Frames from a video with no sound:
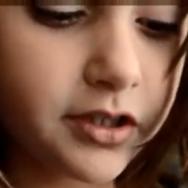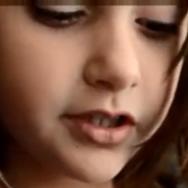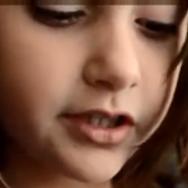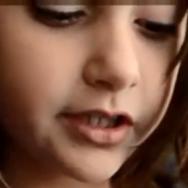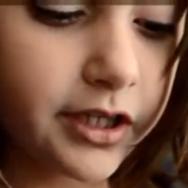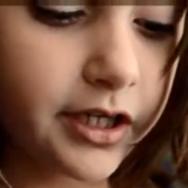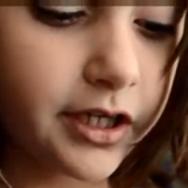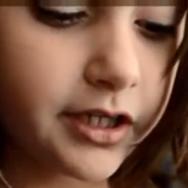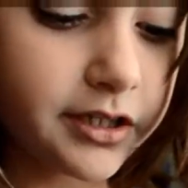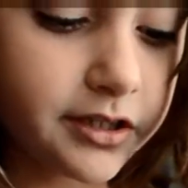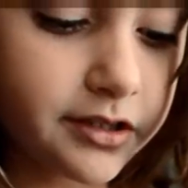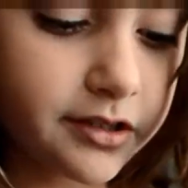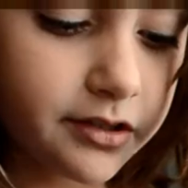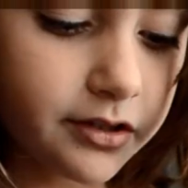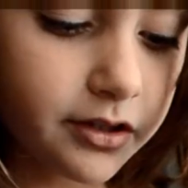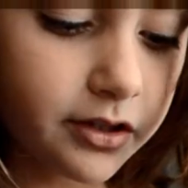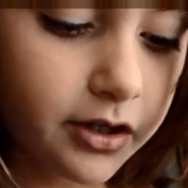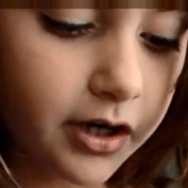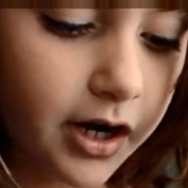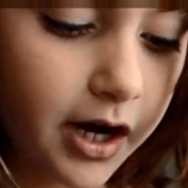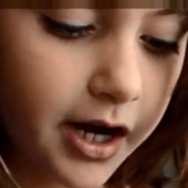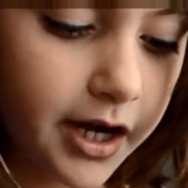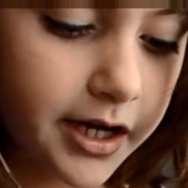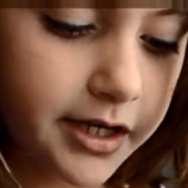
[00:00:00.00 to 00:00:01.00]
these little
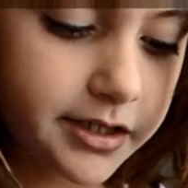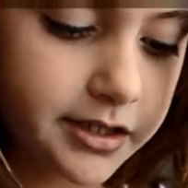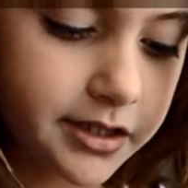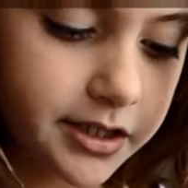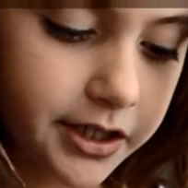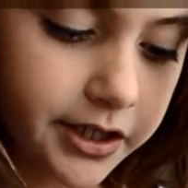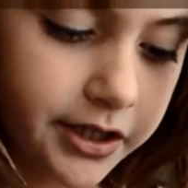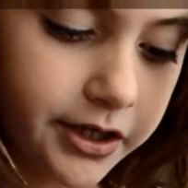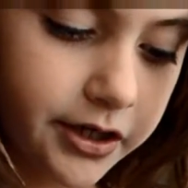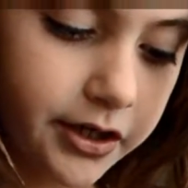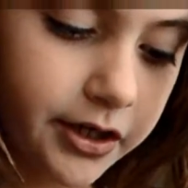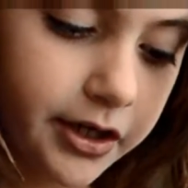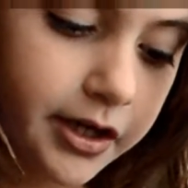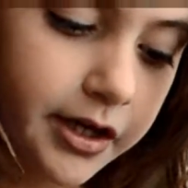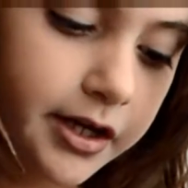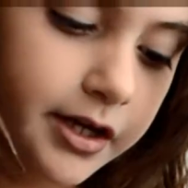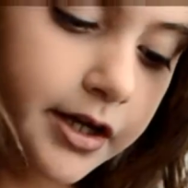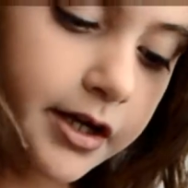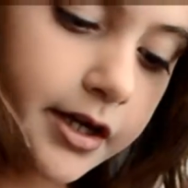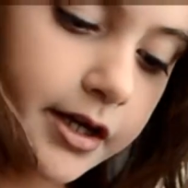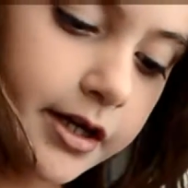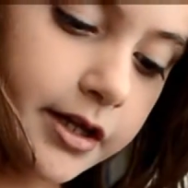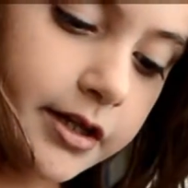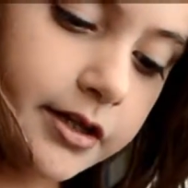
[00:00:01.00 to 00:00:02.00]
guys here,
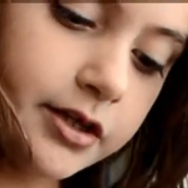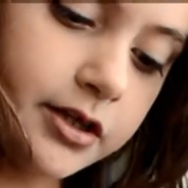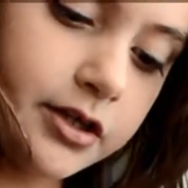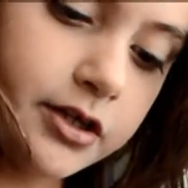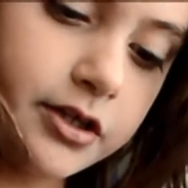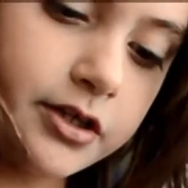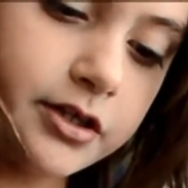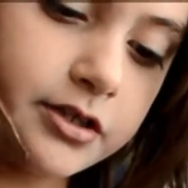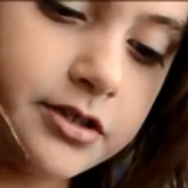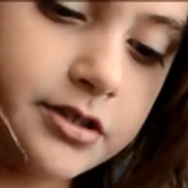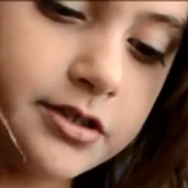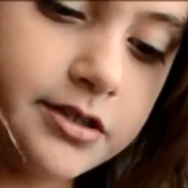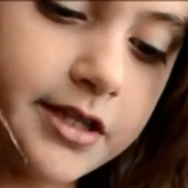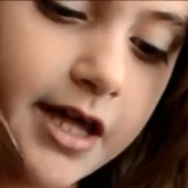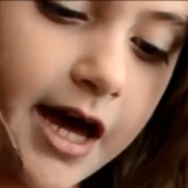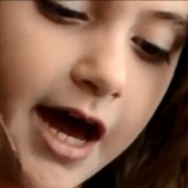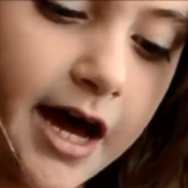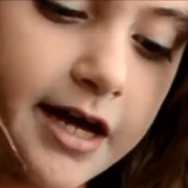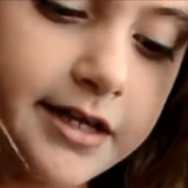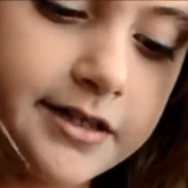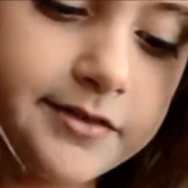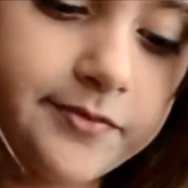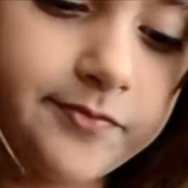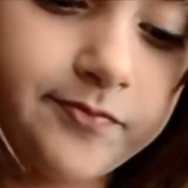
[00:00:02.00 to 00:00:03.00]
and there's
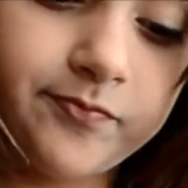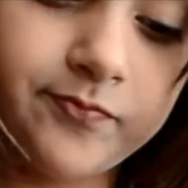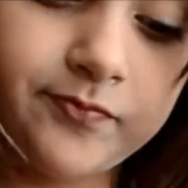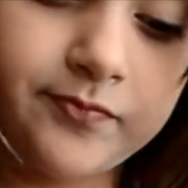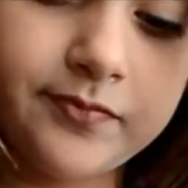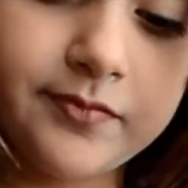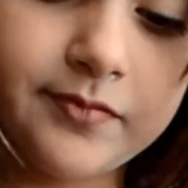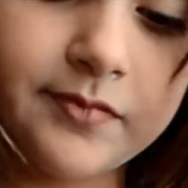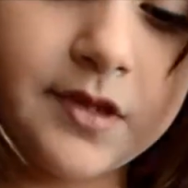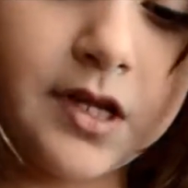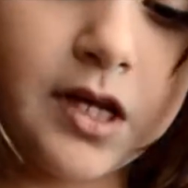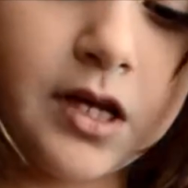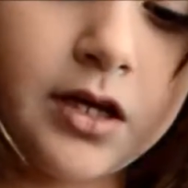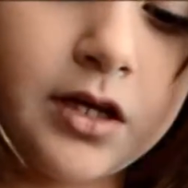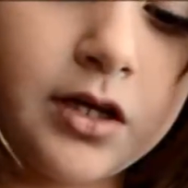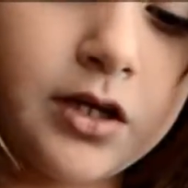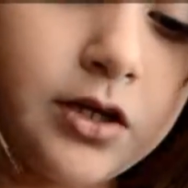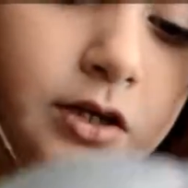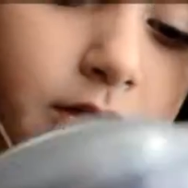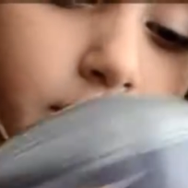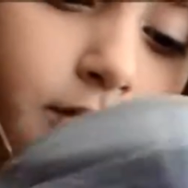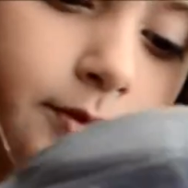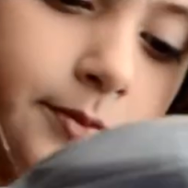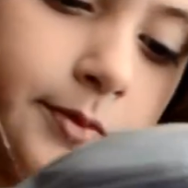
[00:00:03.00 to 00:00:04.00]
that.
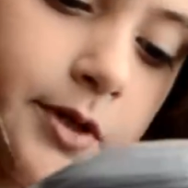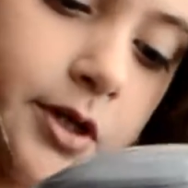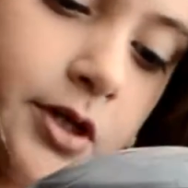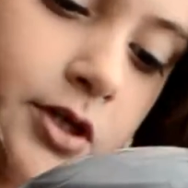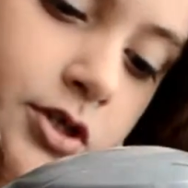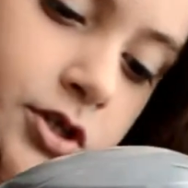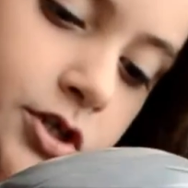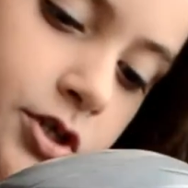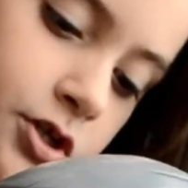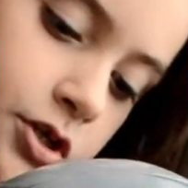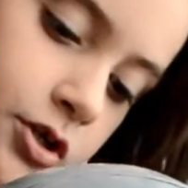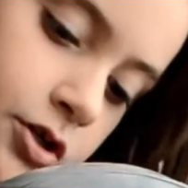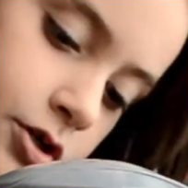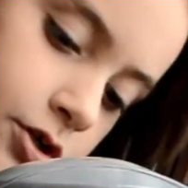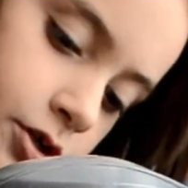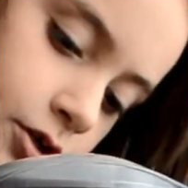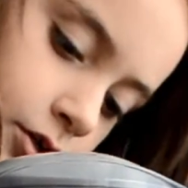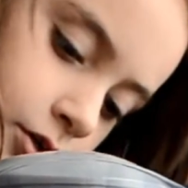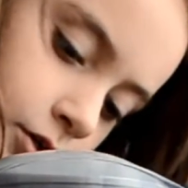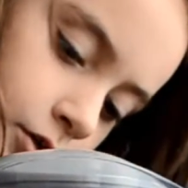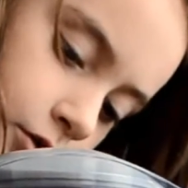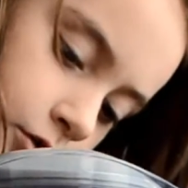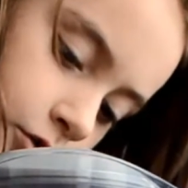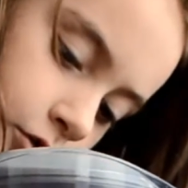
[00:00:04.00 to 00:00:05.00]
You make sure
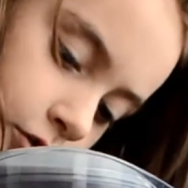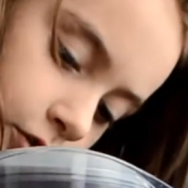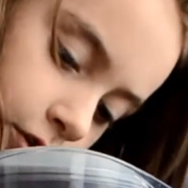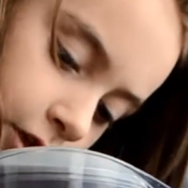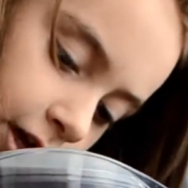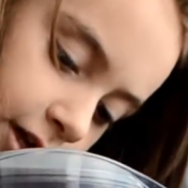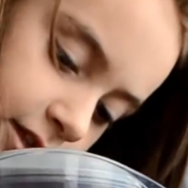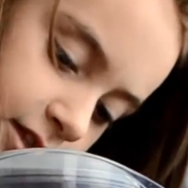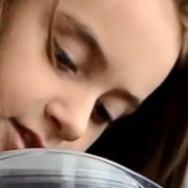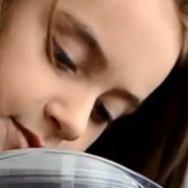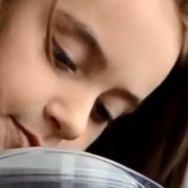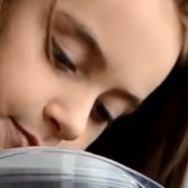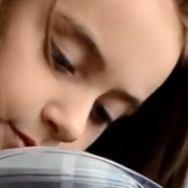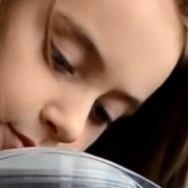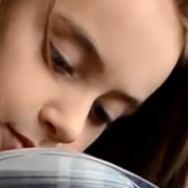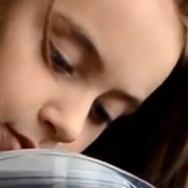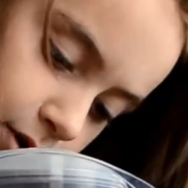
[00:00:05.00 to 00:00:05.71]
you line them